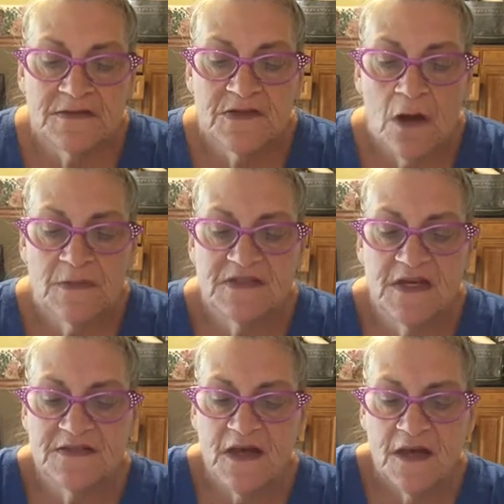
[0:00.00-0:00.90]
Thomas
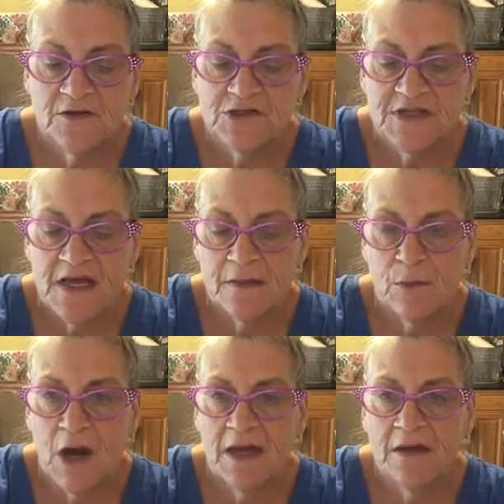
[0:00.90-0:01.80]
doesn't understand the
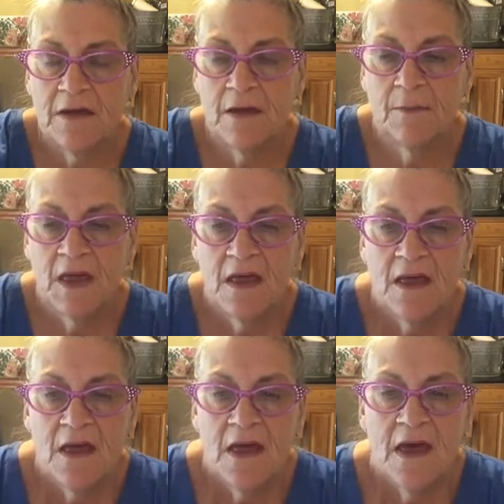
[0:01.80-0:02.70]
breakup
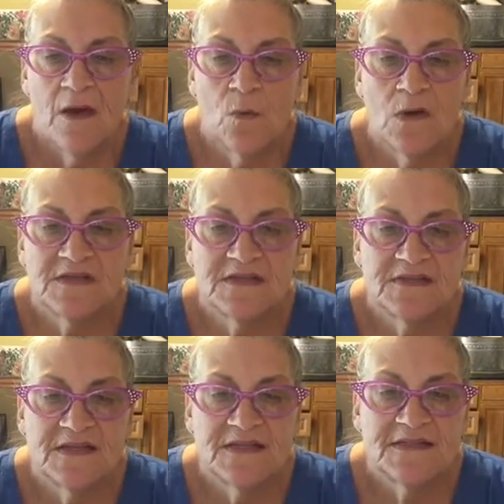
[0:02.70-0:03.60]
and wants to
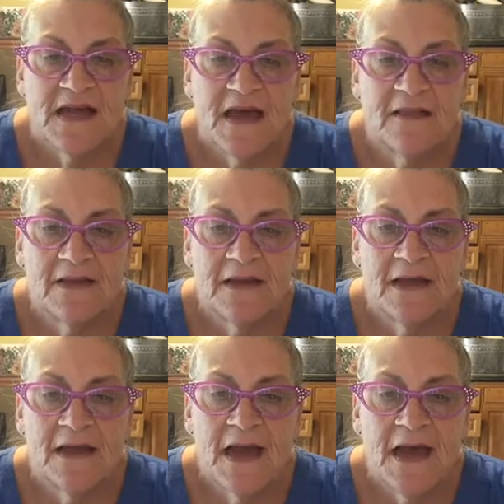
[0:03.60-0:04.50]
see Sally
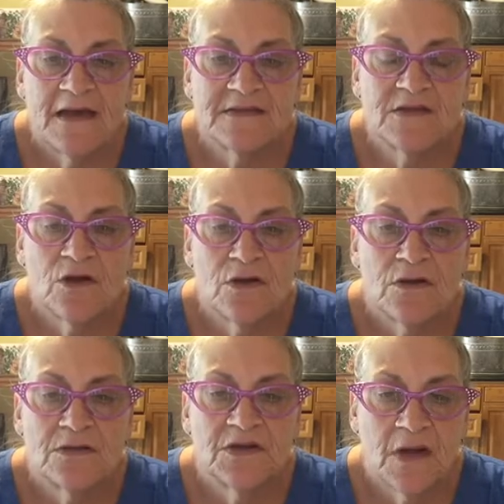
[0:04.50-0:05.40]
and ask
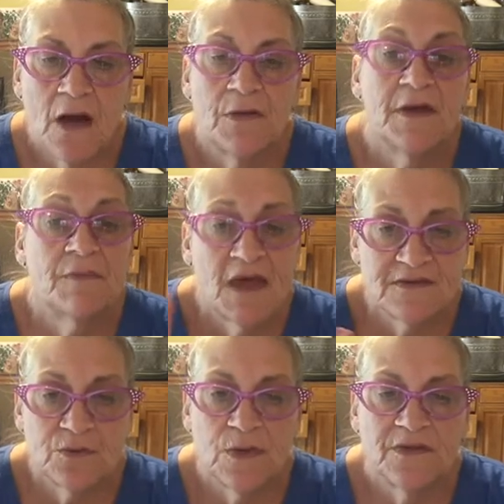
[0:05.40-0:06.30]
her to call him.
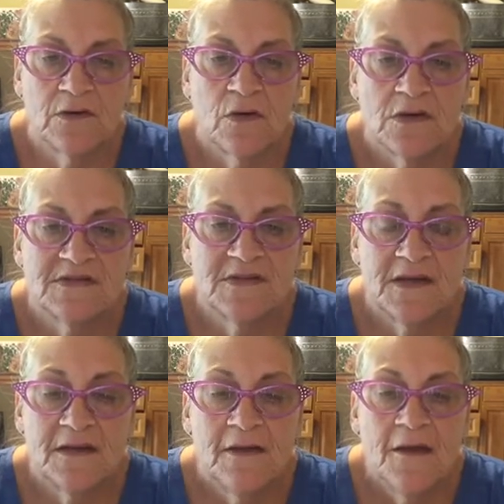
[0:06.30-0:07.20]
That's what the card
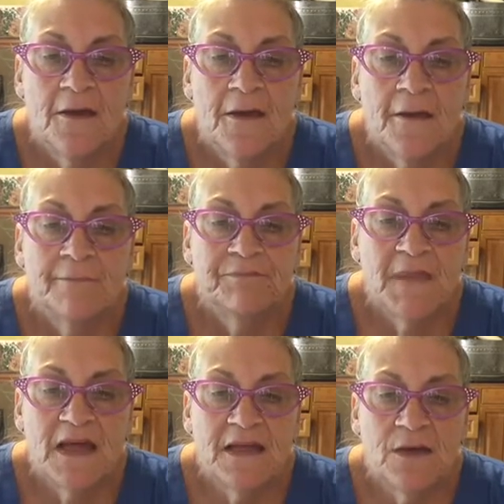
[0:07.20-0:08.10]
said.
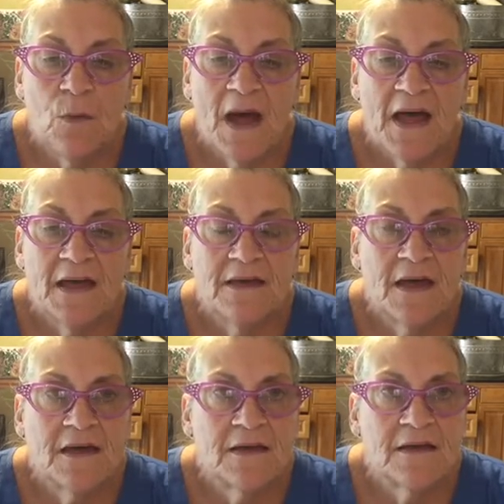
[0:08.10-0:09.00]
Anyway,
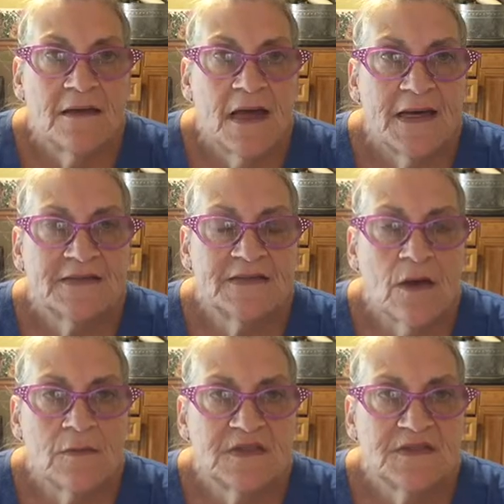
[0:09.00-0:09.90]
as
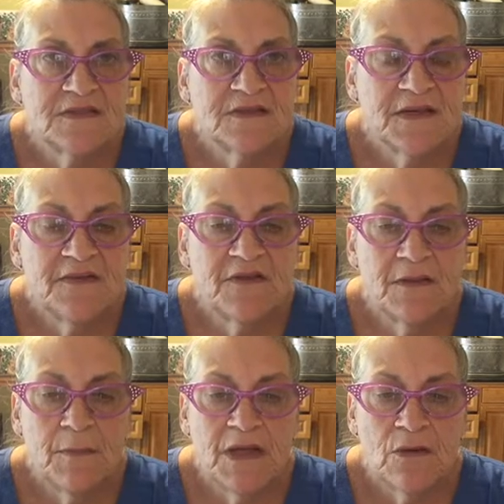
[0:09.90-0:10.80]
Thomas is leaving
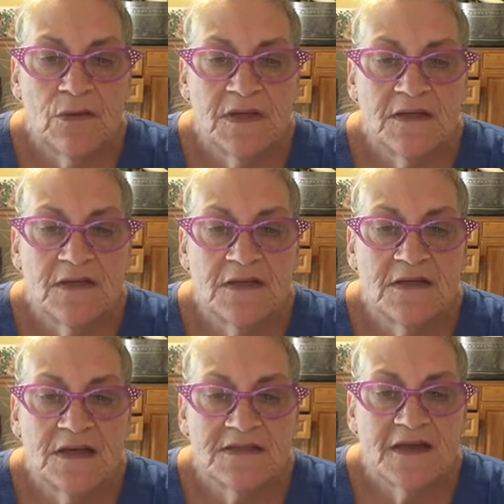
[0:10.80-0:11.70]
the building,
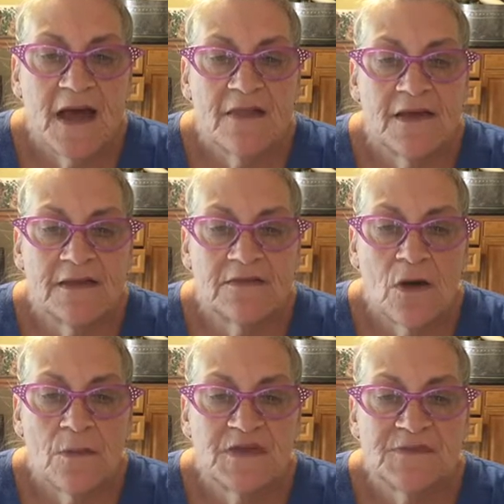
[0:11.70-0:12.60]
Sally and
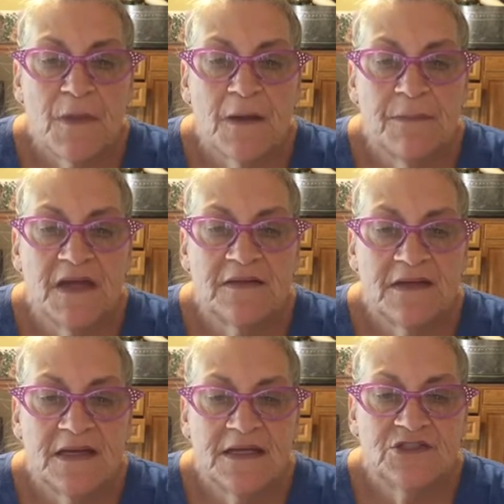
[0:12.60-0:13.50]
Thomas bump
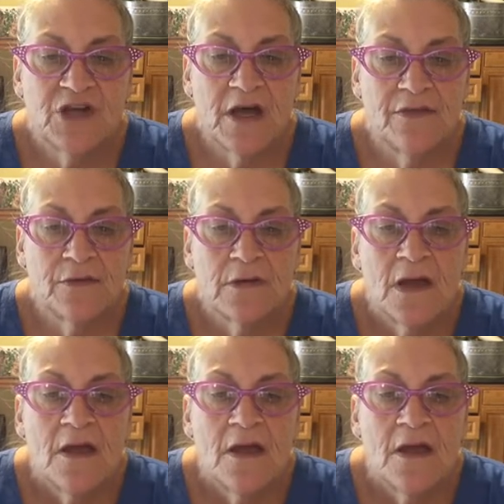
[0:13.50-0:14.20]
into each other.